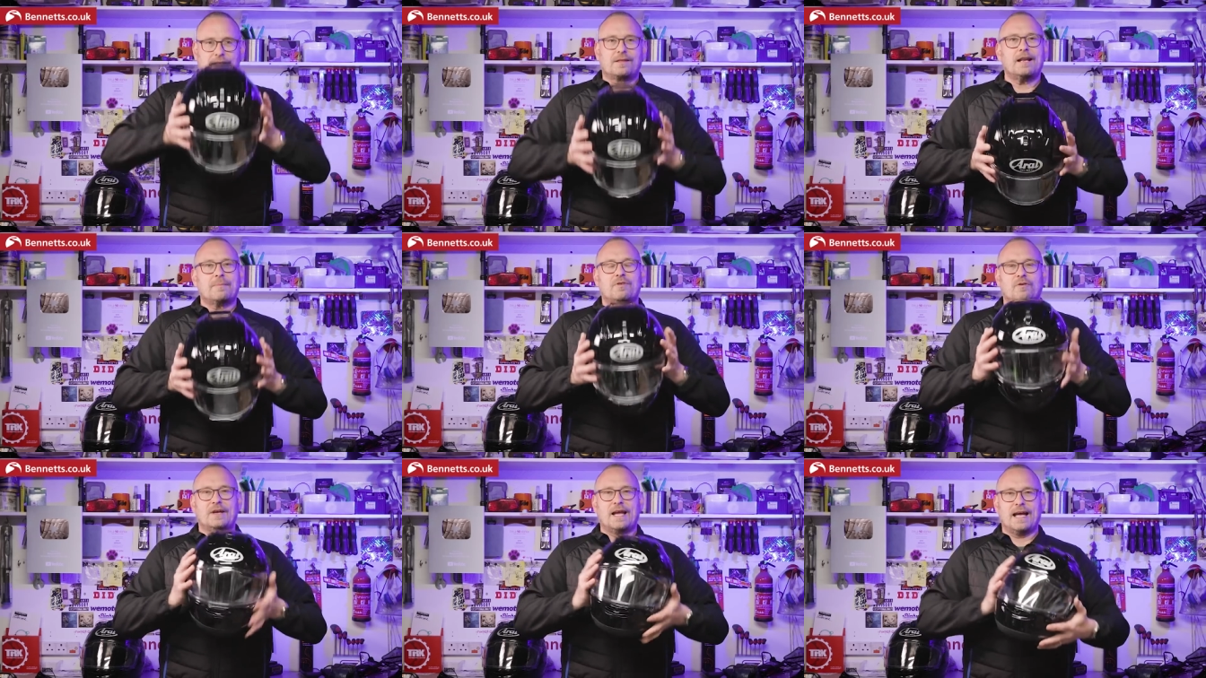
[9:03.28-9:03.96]
It
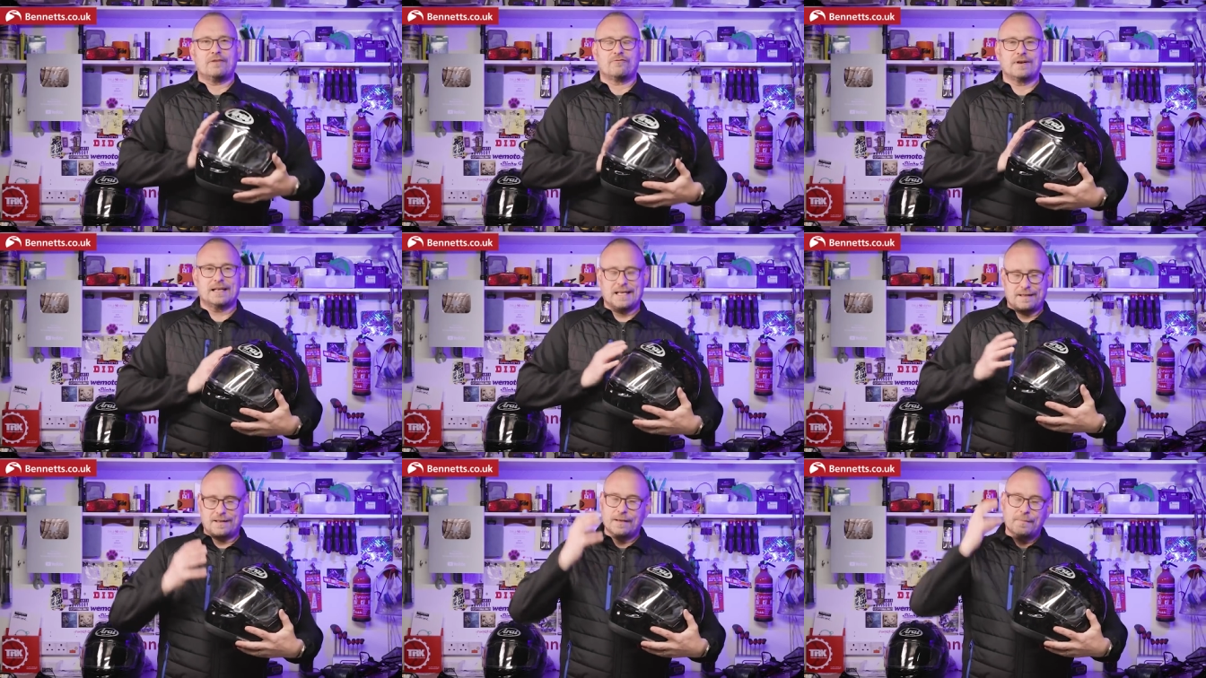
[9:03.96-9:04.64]
slips on your head really
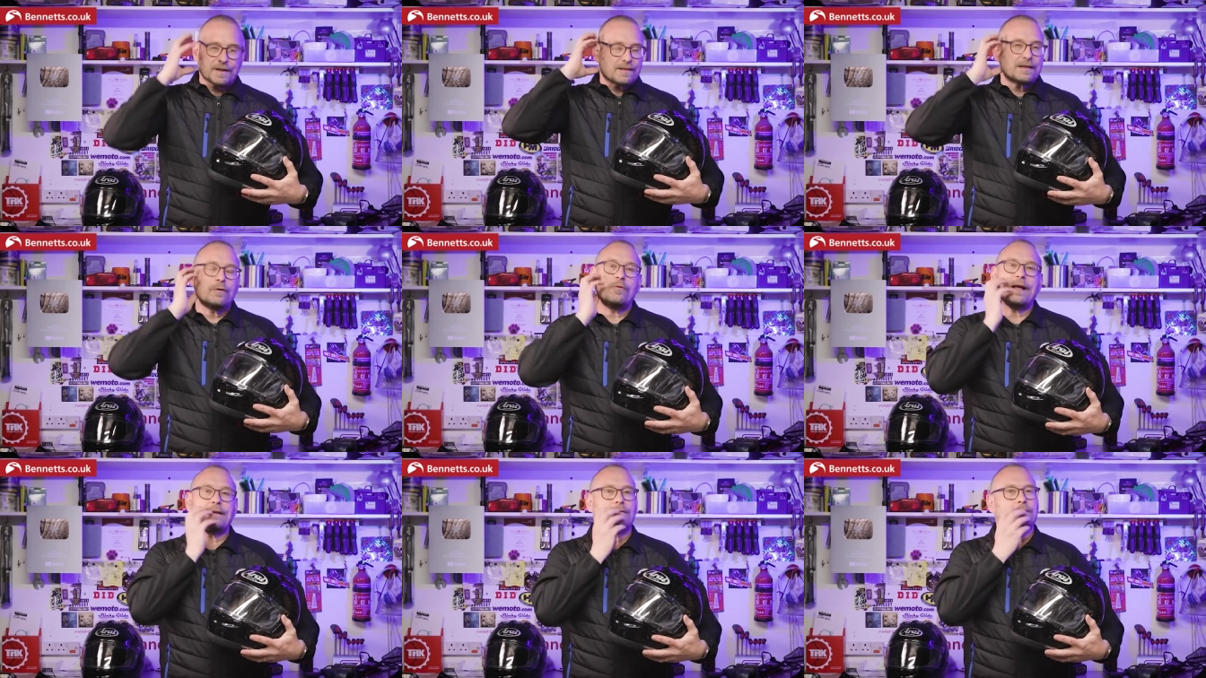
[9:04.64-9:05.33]
easily, but still
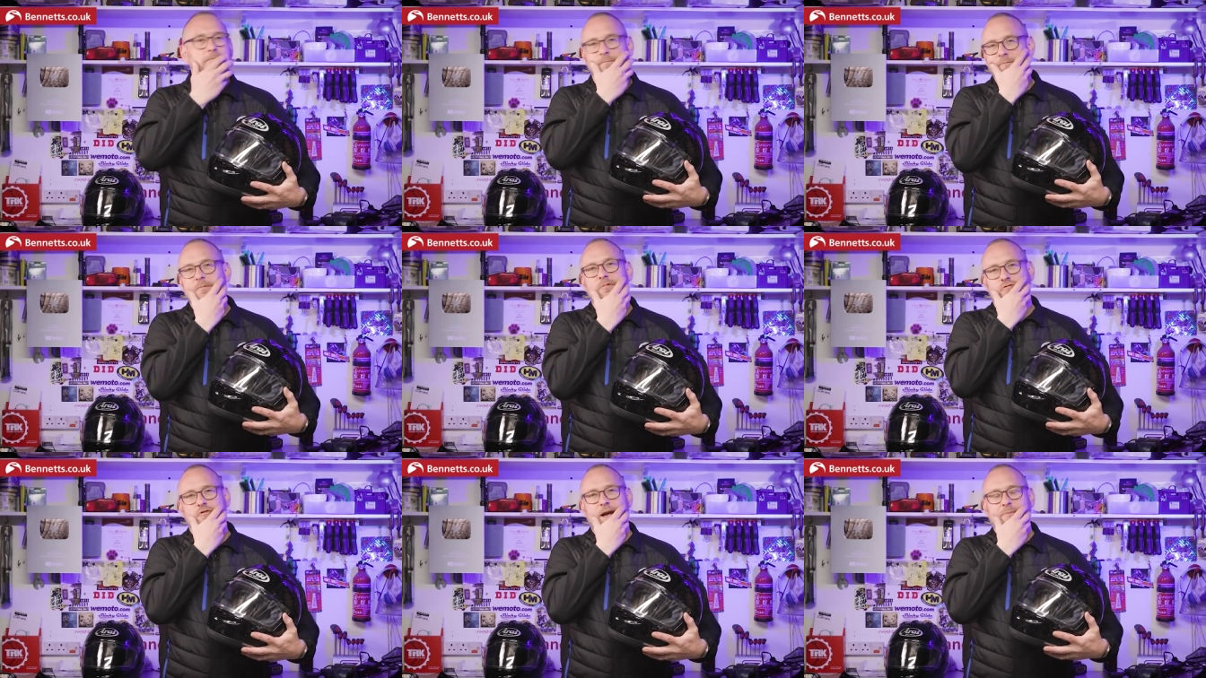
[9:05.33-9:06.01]
then
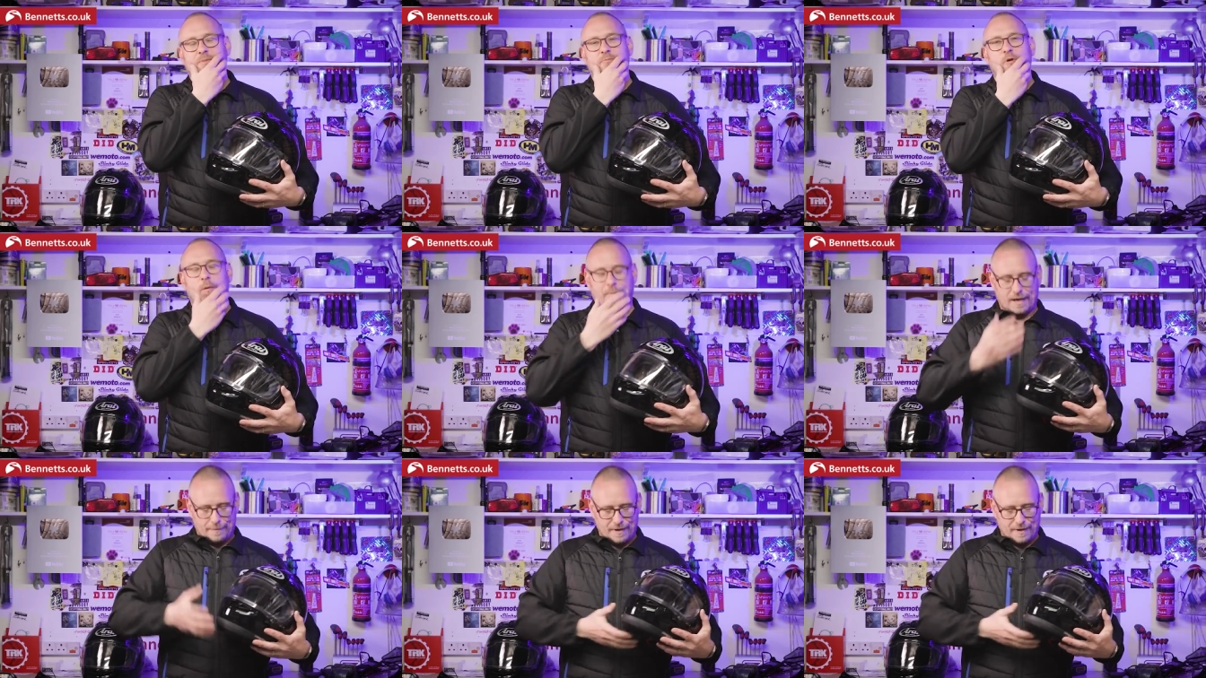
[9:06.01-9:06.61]
grips properly.